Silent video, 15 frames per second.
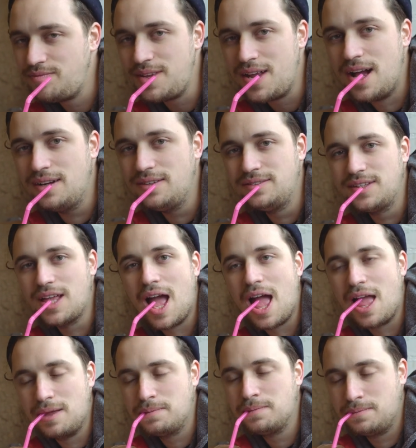That's how you roll,
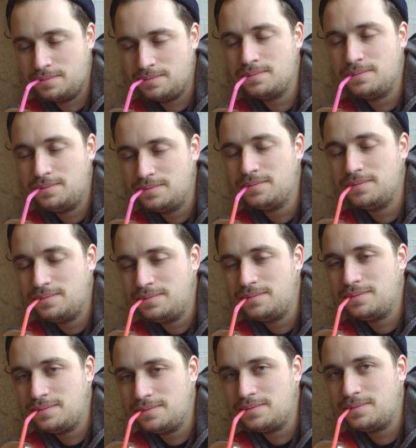Jakey.
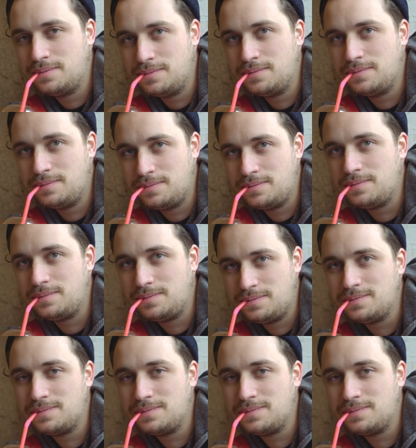Like your style,